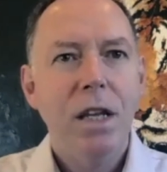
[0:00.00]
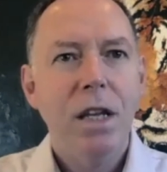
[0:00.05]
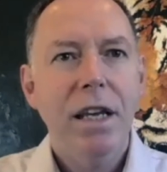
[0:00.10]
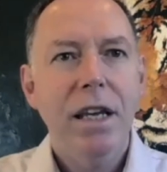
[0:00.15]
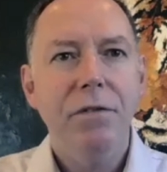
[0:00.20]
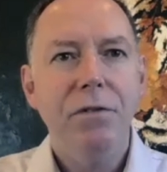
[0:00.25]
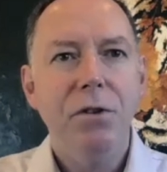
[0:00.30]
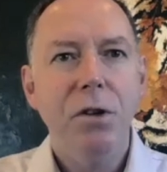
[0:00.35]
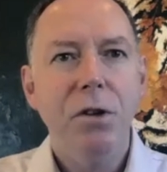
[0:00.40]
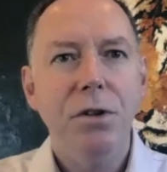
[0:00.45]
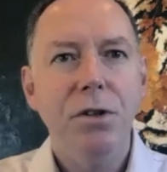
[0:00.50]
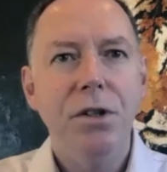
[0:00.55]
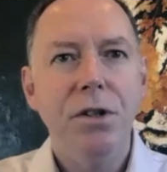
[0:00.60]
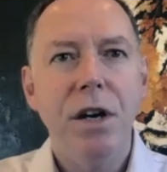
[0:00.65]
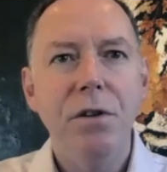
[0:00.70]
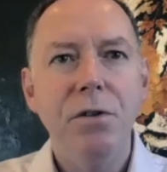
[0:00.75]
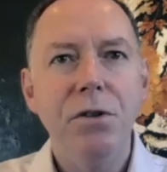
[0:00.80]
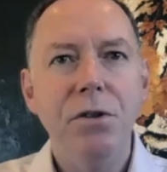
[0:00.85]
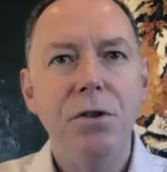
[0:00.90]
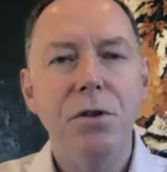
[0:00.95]
If you
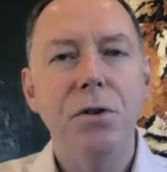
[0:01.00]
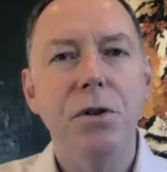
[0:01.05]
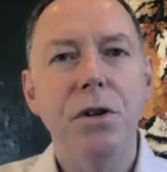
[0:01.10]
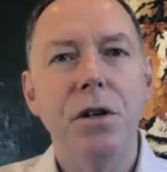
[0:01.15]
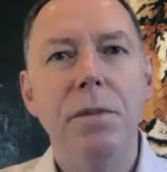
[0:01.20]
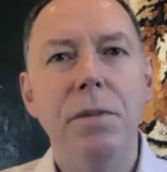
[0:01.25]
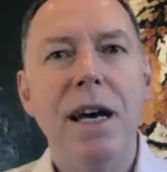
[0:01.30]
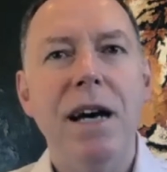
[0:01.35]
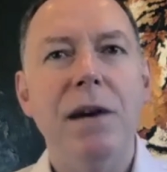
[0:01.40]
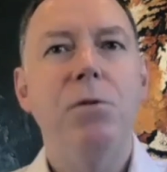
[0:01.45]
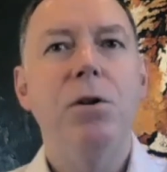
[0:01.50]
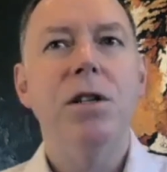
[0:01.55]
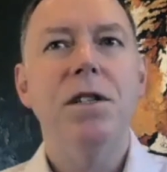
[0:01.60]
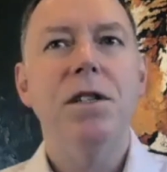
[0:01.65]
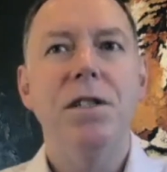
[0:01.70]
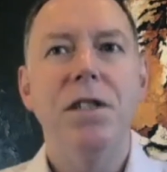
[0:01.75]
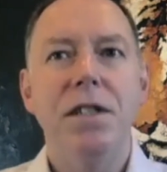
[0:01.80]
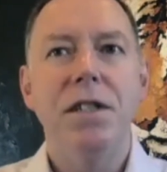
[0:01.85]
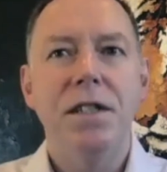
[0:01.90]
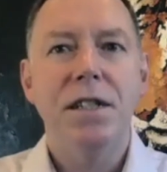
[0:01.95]
don't talk about
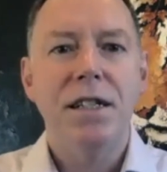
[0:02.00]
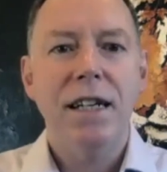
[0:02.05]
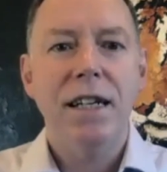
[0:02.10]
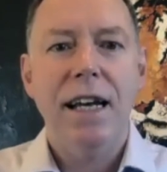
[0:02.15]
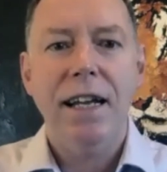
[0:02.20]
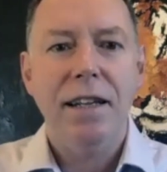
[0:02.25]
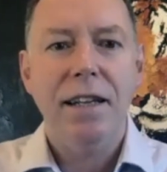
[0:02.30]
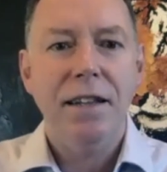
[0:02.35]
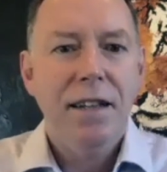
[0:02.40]
what's at stake,